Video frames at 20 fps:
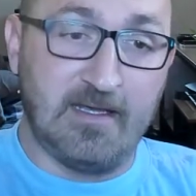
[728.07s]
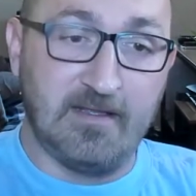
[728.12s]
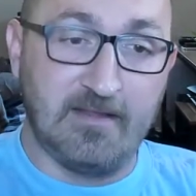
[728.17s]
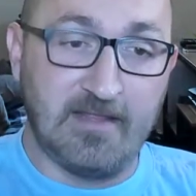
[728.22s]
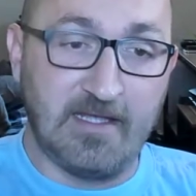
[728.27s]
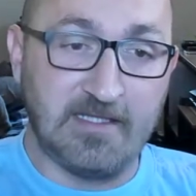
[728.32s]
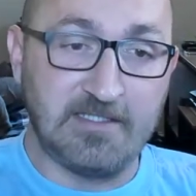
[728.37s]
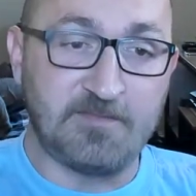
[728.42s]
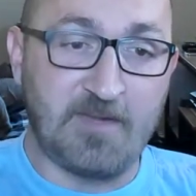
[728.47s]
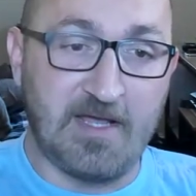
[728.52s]

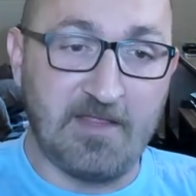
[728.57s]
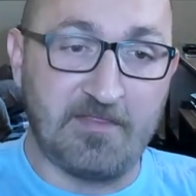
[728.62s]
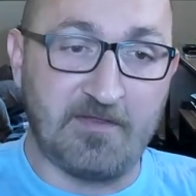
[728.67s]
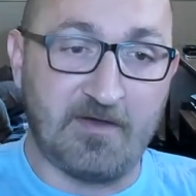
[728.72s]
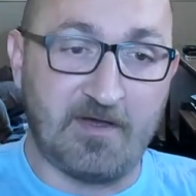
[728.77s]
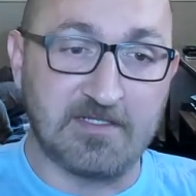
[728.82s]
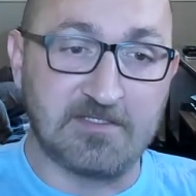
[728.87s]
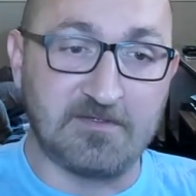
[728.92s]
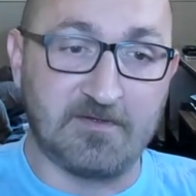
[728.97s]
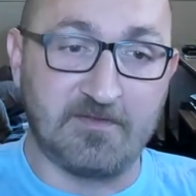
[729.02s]
that's my
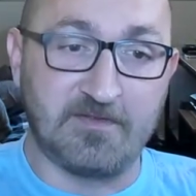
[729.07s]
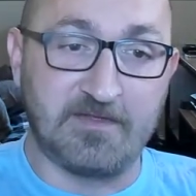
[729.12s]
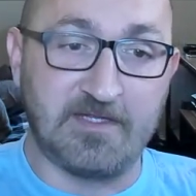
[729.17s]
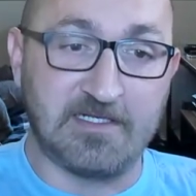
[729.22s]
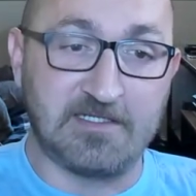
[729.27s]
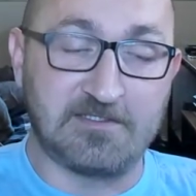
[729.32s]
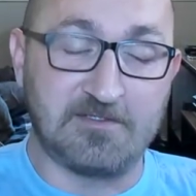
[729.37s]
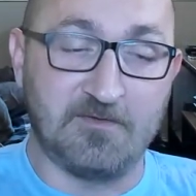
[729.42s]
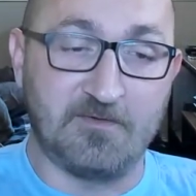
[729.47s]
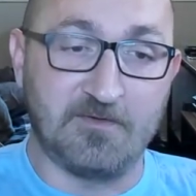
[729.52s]
thoughts on
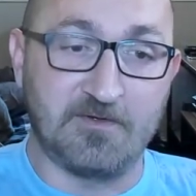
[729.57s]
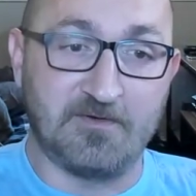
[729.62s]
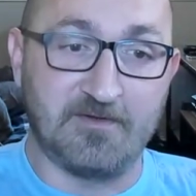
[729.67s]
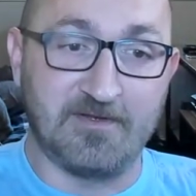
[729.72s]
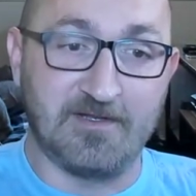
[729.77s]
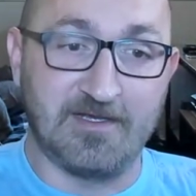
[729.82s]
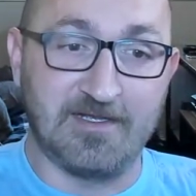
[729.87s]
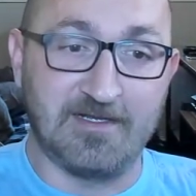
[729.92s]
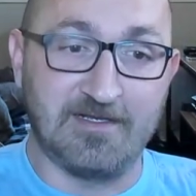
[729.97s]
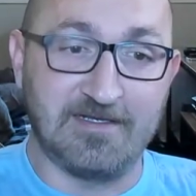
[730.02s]
things going on
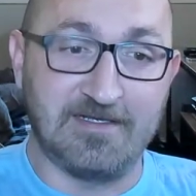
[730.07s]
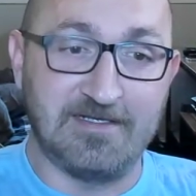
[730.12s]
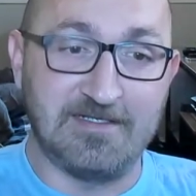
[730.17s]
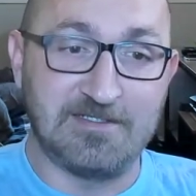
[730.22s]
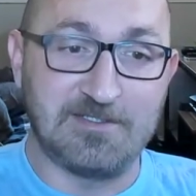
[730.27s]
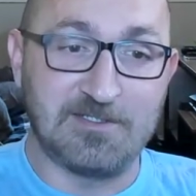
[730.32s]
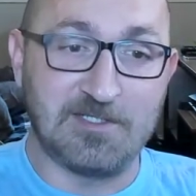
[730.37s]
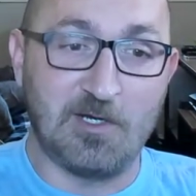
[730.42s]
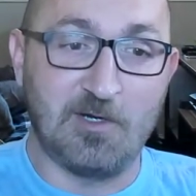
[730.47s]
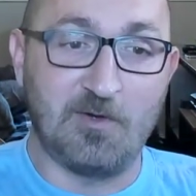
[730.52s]
lately.
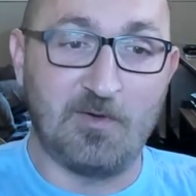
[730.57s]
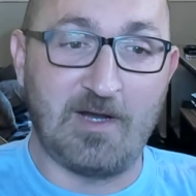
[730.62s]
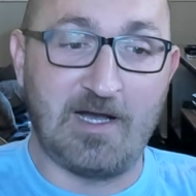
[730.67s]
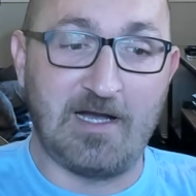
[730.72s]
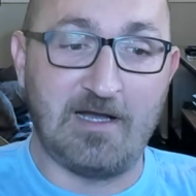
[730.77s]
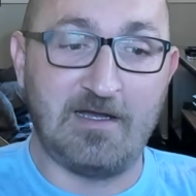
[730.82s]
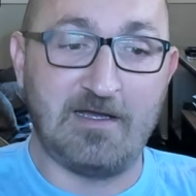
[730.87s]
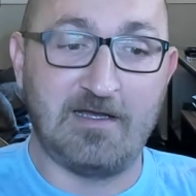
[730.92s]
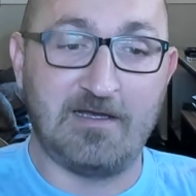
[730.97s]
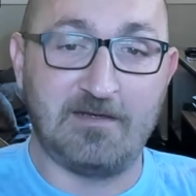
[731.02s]
So
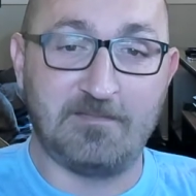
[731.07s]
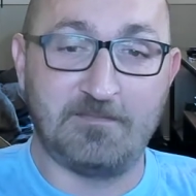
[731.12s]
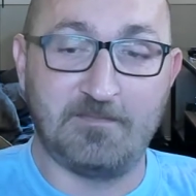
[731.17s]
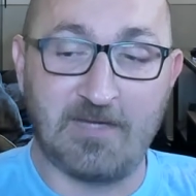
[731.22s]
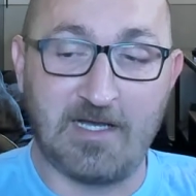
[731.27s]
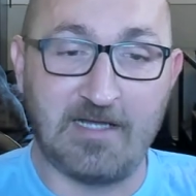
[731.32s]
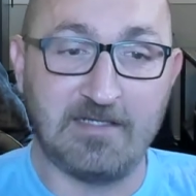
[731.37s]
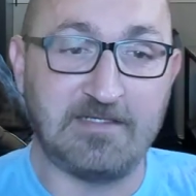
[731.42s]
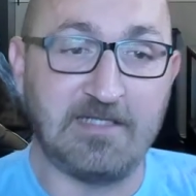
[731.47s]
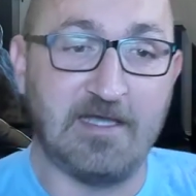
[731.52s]
um,
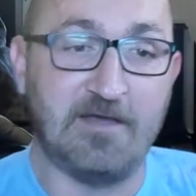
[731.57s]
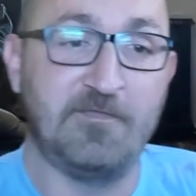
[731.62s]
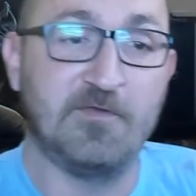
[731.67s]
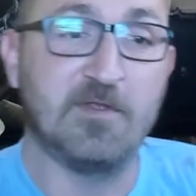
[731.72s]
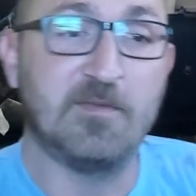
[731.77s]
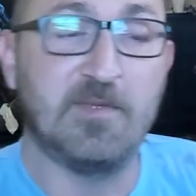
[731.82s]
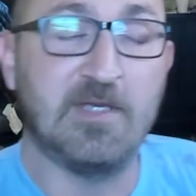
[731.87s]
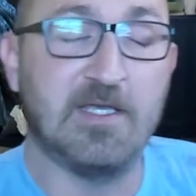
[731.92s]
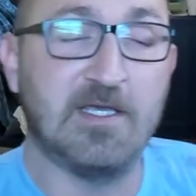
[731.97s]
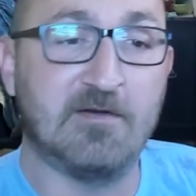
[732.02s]
I'd
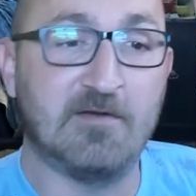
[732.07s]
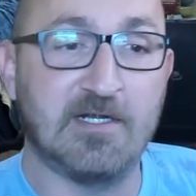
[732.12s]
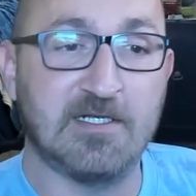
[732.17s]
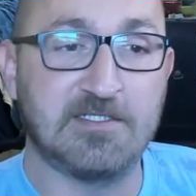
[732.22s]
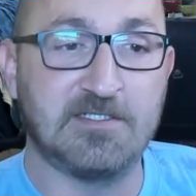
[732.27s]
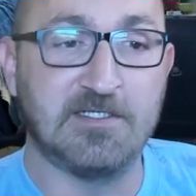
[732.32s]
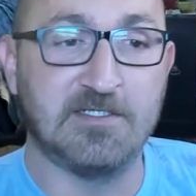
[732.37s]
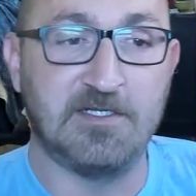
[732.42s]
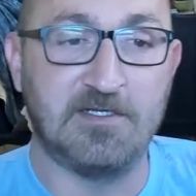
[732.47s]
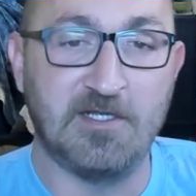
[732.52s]
definitely be
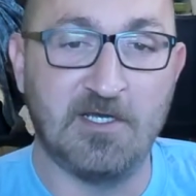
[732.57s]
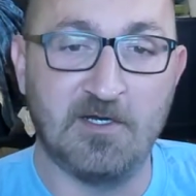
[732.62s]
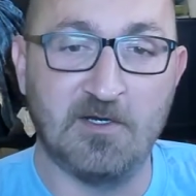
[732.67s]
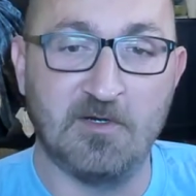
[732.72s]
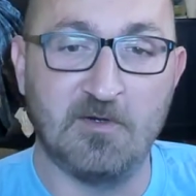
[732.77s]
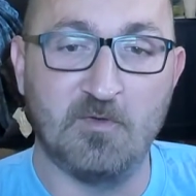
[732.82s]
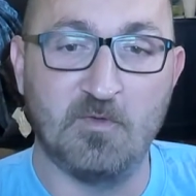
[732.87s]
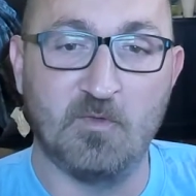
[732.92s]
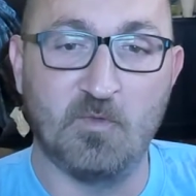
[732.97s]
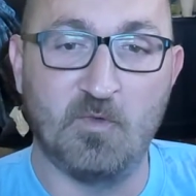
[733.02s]
interested to
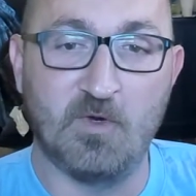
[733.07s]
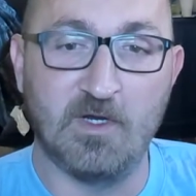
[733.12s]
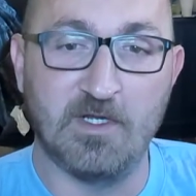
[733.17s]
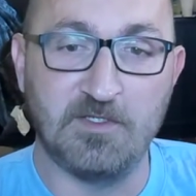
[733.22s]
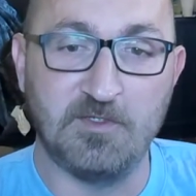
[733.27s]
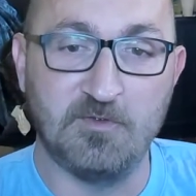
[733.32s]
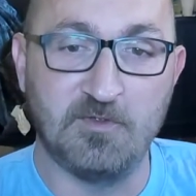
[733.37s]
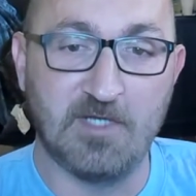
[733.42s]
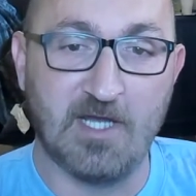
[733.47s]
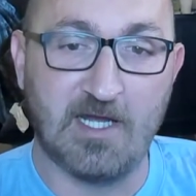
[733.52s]
know what
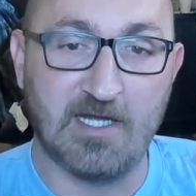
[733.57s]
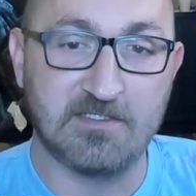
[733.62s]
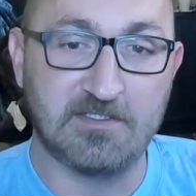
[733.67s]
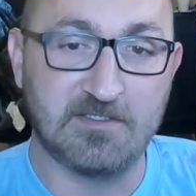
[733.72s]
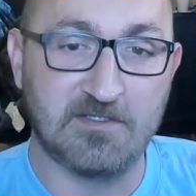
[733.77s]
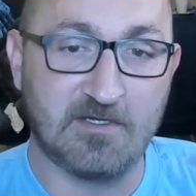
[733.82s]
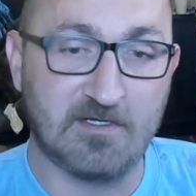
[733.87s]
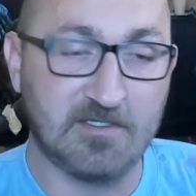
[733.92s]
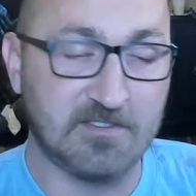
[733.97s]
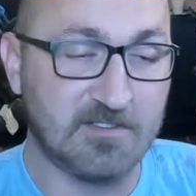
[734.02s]
you guys'
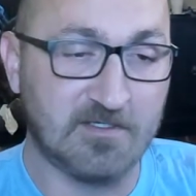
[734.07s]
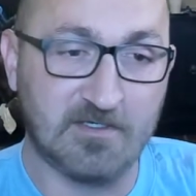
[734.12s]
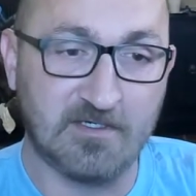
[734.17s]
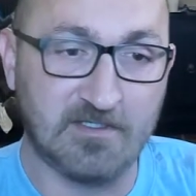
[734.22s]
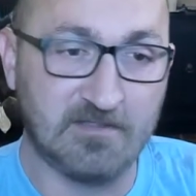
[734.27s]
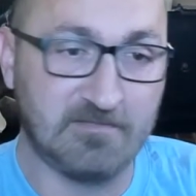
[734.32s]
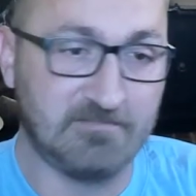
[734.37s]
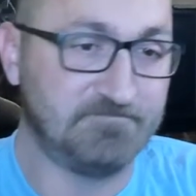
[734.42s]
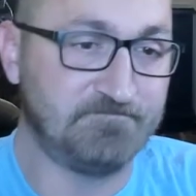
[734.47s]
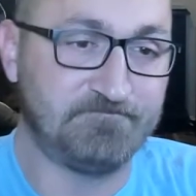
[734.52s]
thoughts
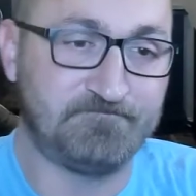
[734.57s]
are.